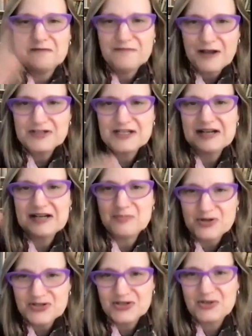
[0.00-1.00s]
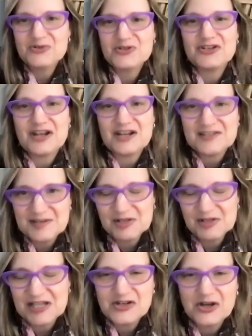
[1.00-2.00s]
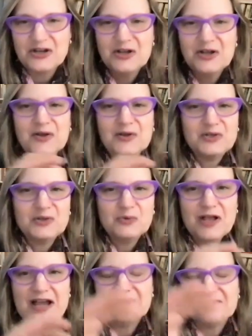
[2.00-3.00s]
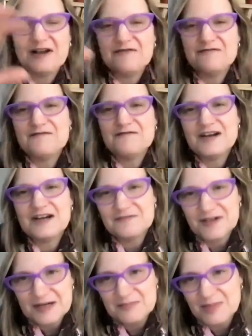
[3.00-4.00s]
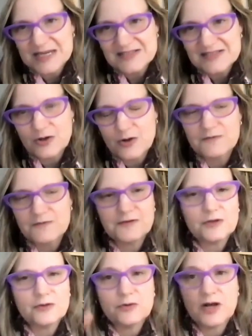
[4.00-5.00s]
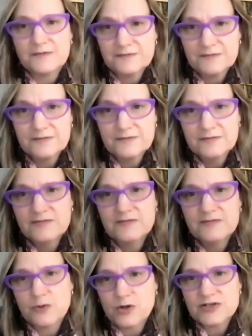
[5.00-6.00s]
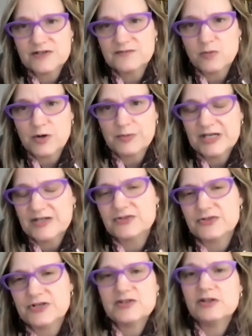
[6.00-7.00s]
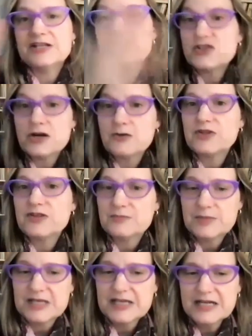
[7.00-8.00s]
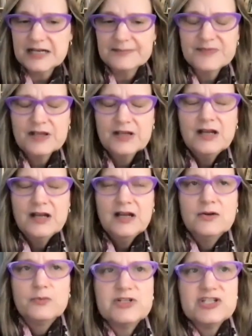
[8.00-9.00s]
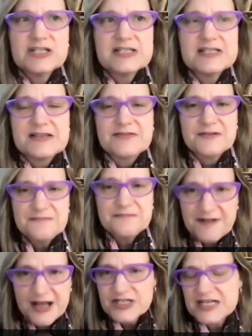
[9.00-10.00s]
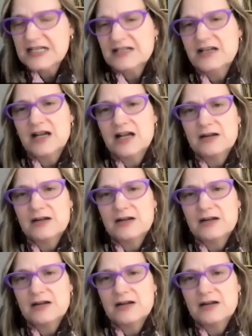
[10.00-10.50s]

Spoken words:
founding, persecution, assimilation, you will have a very, very basic overview of the course of Mormon history. So let's start with the beginning, which is the founding.